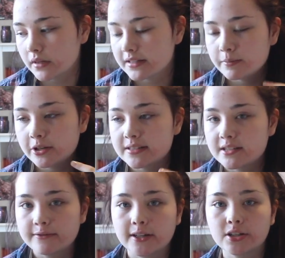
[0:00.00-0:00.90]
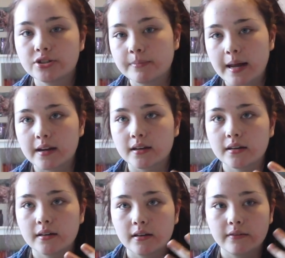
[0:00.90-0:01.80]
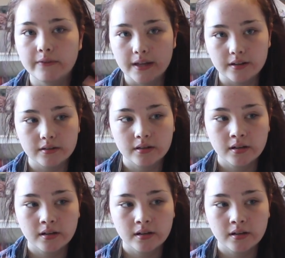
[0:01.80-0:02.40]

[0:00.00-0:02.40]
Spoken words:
experienced a very traumatic event